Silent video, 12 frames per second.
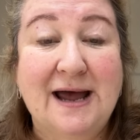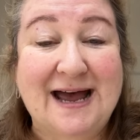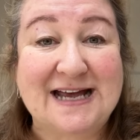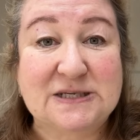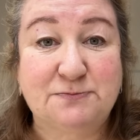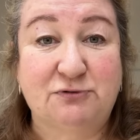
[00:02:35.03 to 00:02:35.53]

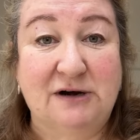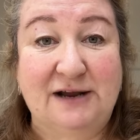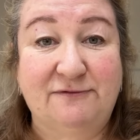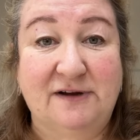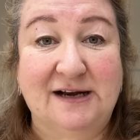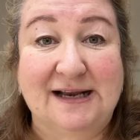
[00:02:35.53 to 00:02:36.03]
as
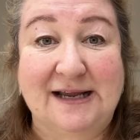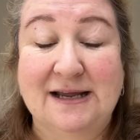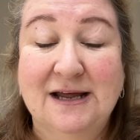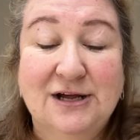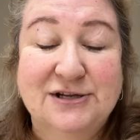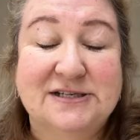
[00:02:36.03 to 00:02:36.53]
prolifically.
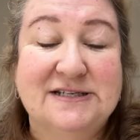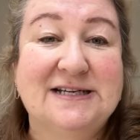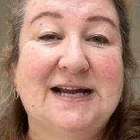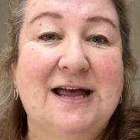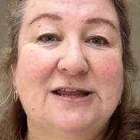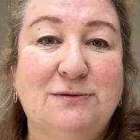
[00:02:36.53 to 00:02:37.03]
So to
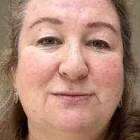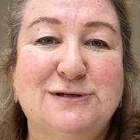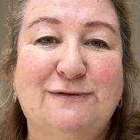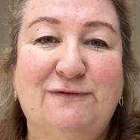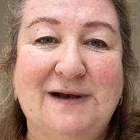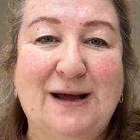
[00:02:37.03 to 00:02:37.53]
get them
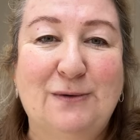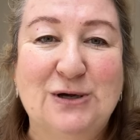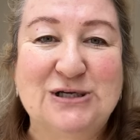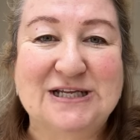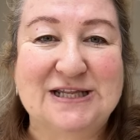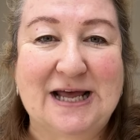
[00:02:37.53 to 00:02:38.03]
to flower
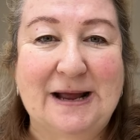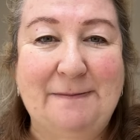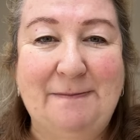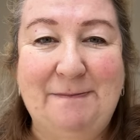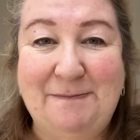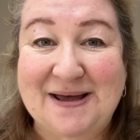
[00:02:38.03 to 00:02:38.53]
to
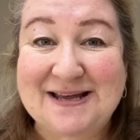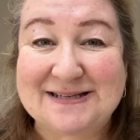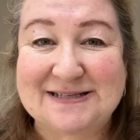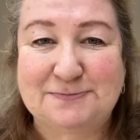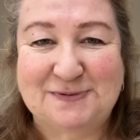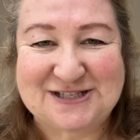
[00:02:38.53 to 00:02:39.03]
their
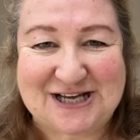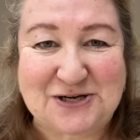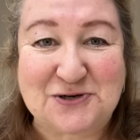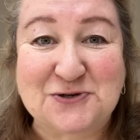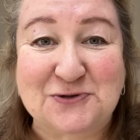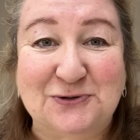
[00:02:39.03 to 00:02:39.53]
best
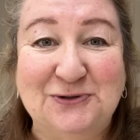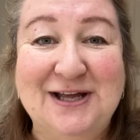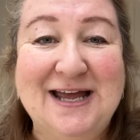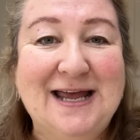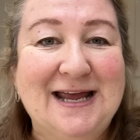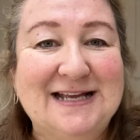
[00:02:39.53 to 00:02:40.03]
potential,
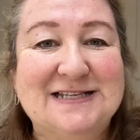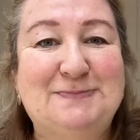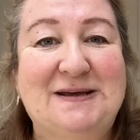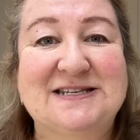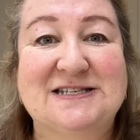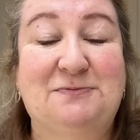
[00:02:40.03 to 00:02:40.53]
it's
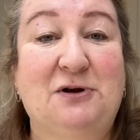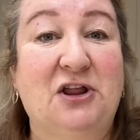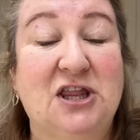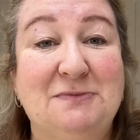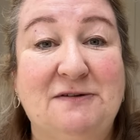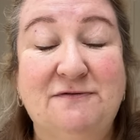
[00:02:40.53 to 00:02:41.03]
best to plant
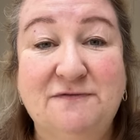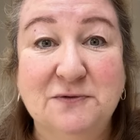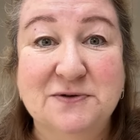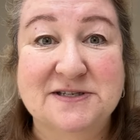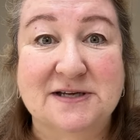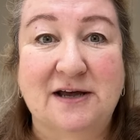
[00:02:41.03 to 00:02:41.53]
them in
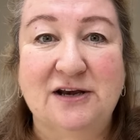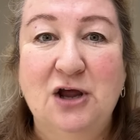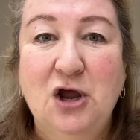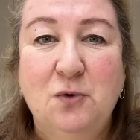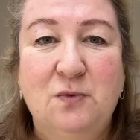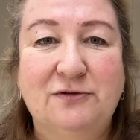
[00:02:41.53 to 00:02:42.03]
full sun
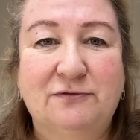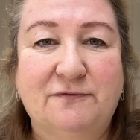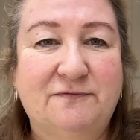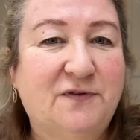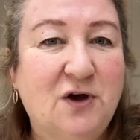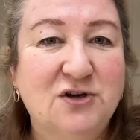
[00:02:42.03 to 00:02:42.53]
with
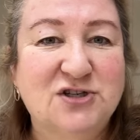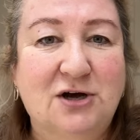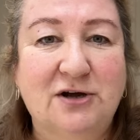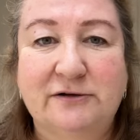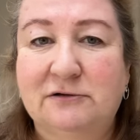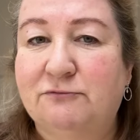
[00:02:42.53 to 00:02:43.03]

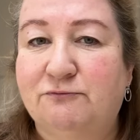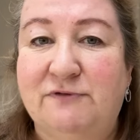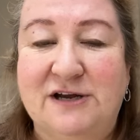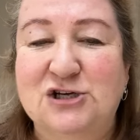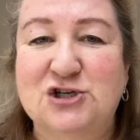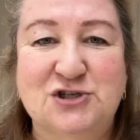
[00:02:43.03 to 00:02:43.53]
fertile,
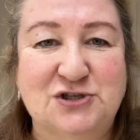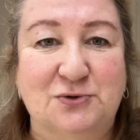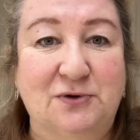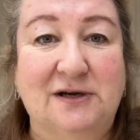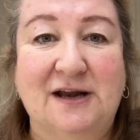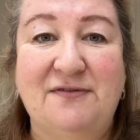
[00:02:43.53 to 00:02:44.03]
rich
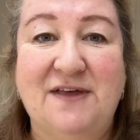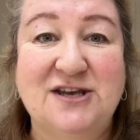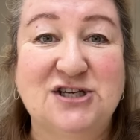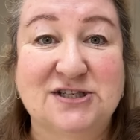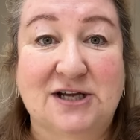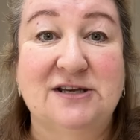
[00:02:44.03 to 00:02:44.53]
soil, and they're
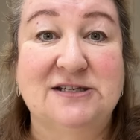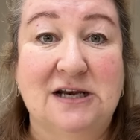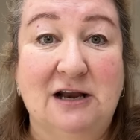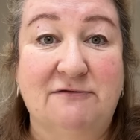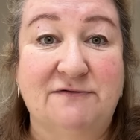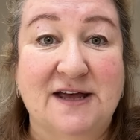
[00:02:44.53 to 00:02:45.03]
just going to
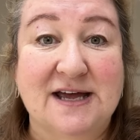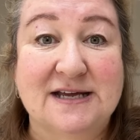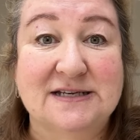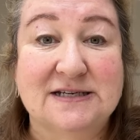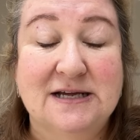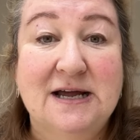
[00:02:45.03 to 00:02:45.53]
love
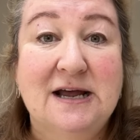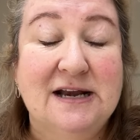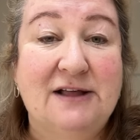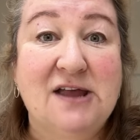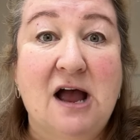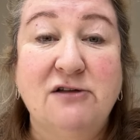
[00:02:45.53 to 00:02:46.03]
that.
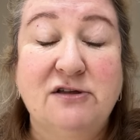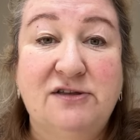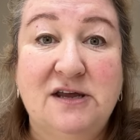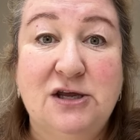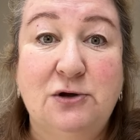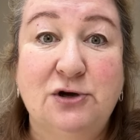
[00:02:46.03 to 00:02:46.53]
Now, the other
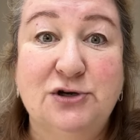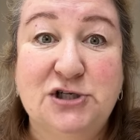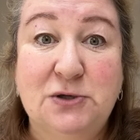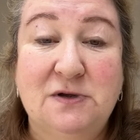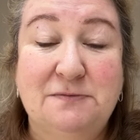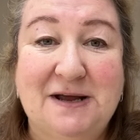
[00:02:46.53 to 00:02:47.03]
thing you can
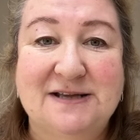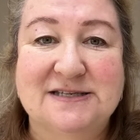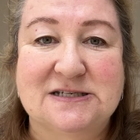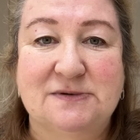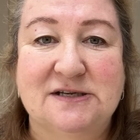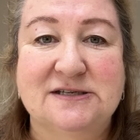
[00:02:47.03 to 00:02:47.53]
do with
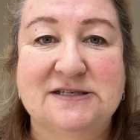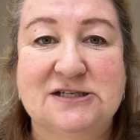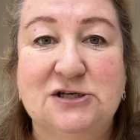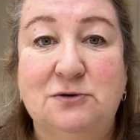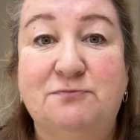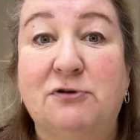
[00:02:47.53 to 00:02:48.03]
Penstemons
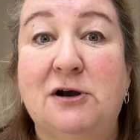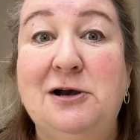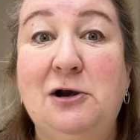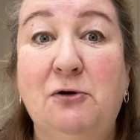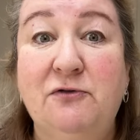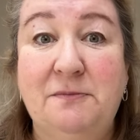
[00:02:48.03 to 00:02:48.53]
to
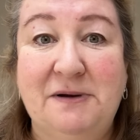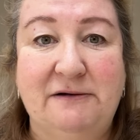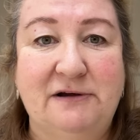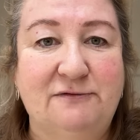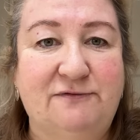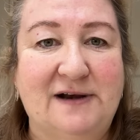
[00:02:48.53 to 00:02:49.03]
prolong the
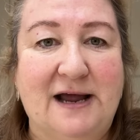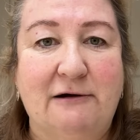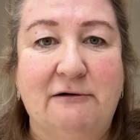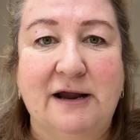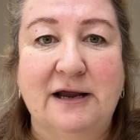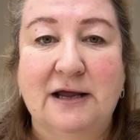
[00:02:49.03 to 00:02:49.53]
period of
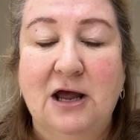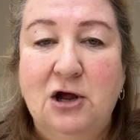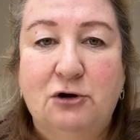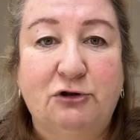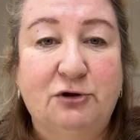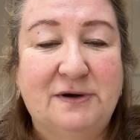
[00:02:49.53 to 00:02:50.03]
flowering,
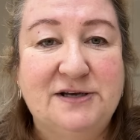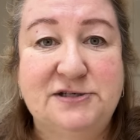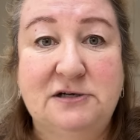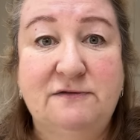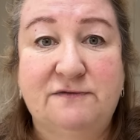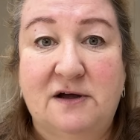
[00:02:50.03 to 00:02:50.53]
although I
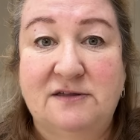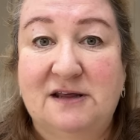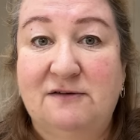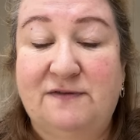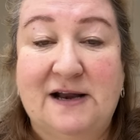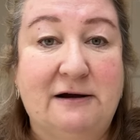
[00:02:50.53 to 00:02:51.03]
do find
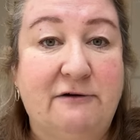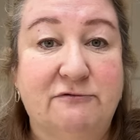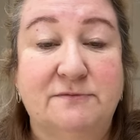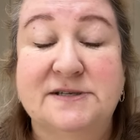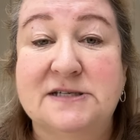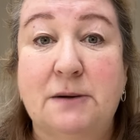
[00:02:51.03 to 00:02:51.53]
they flower
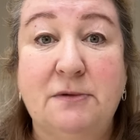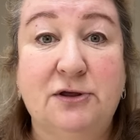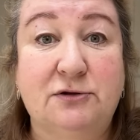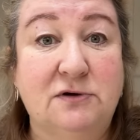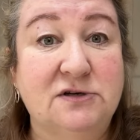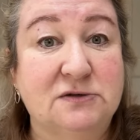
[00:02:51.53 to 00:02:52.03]
from summer
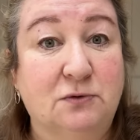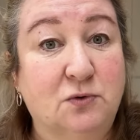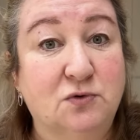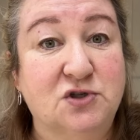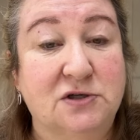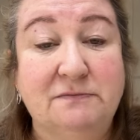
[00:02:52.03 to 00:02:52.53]
through to
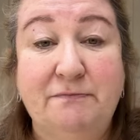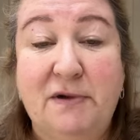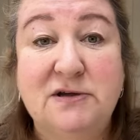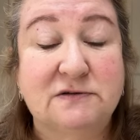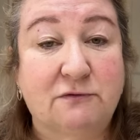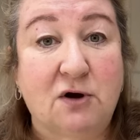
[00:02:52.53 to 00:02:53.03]
autumn,
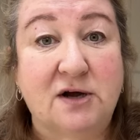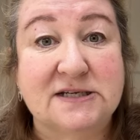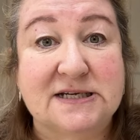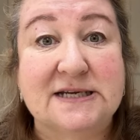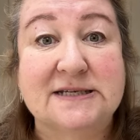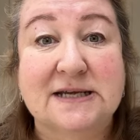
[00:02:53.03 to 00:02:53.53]
most
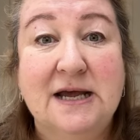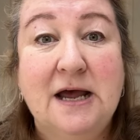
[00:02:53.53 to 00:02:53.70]
varieties,